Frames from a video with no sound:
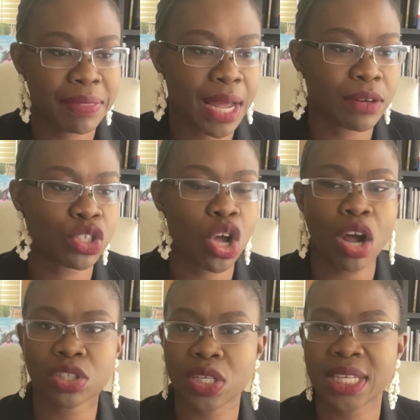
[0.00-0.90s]
that
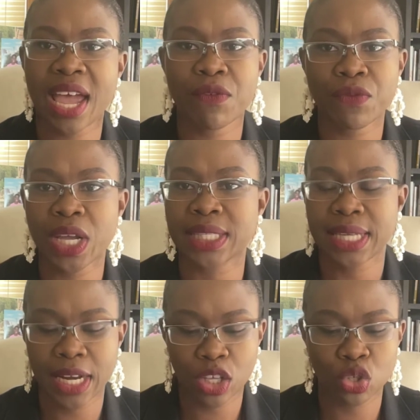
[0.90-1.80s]
doctors, every
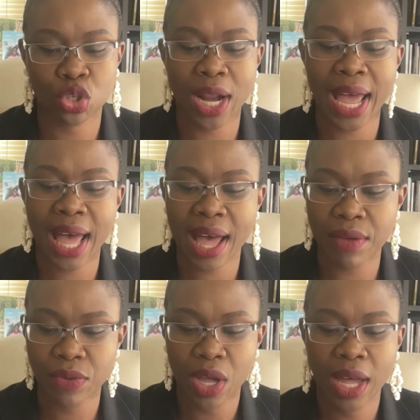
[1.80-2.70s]
attending, you should
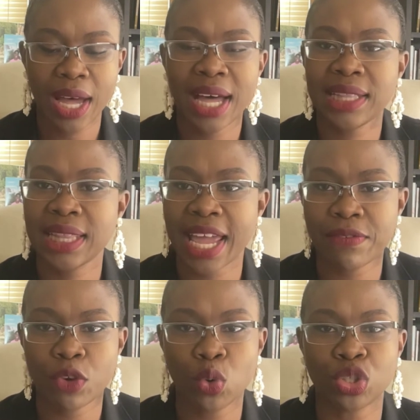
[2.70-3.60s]
have a
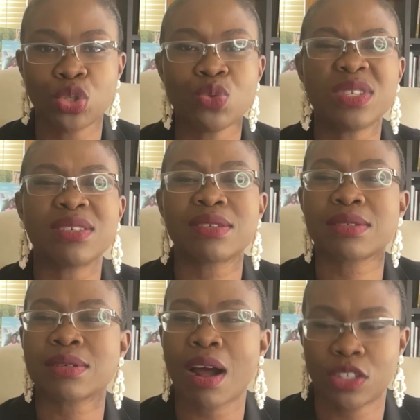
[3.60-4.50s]
life coach to
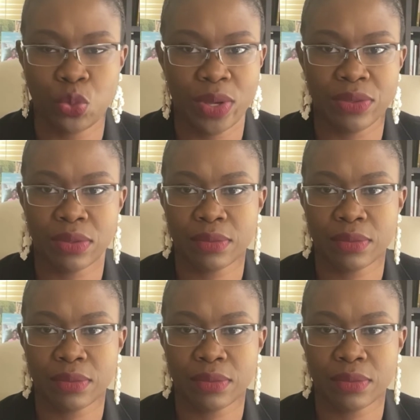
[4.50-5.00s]
start with.